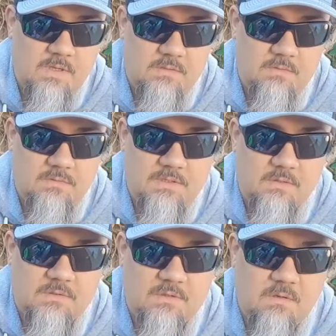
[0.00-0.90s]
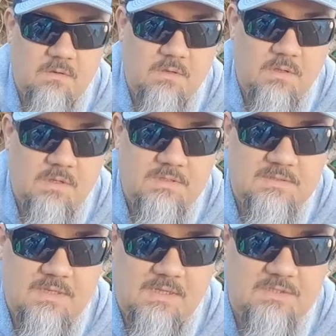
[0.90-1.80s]
yeah, those hooks are
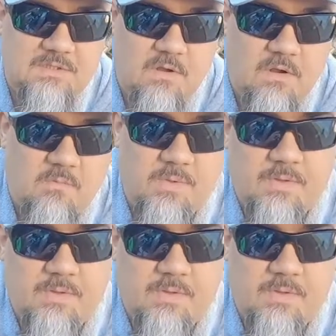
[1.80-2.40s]
sticky sharp.